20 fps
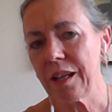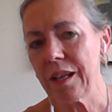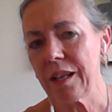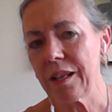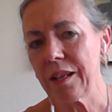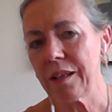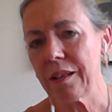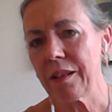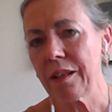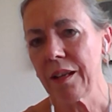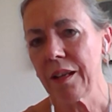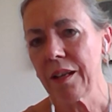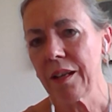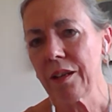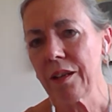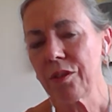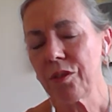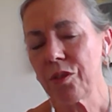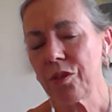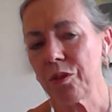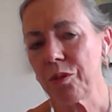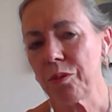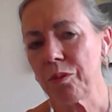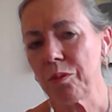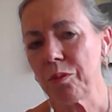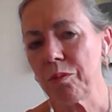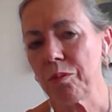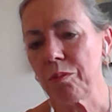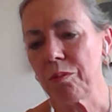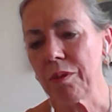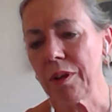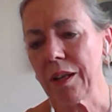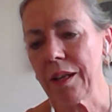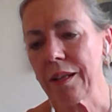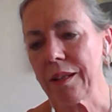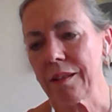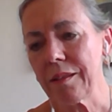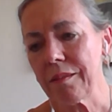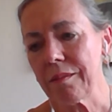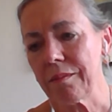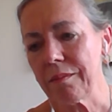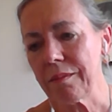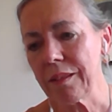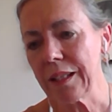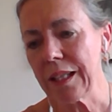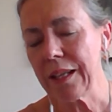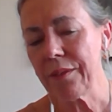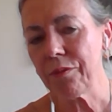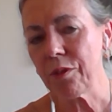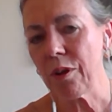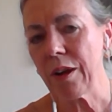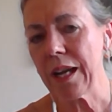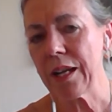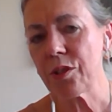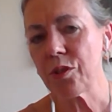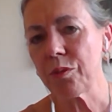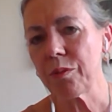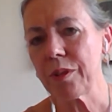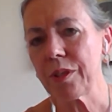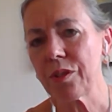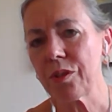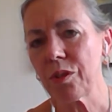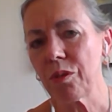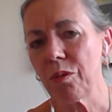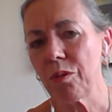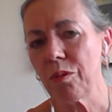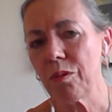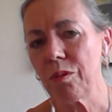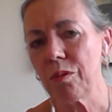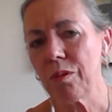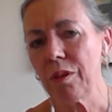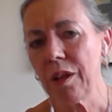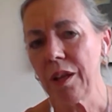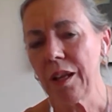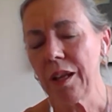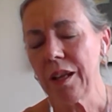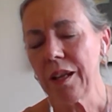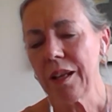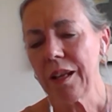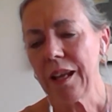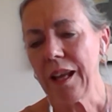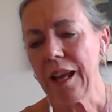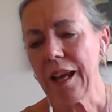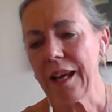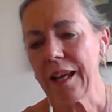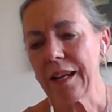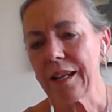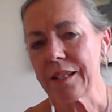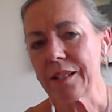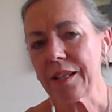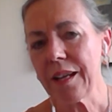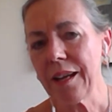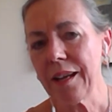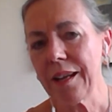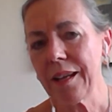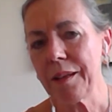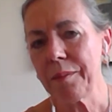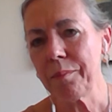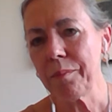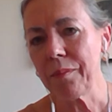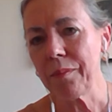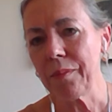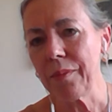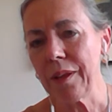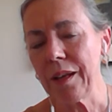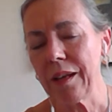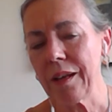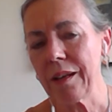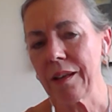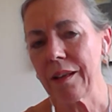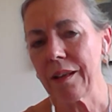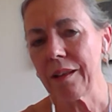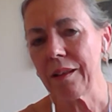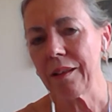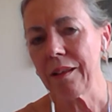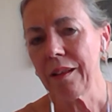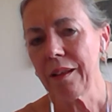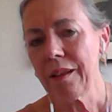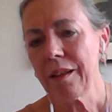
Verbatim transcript: uh, to leave graduate school at a time uh,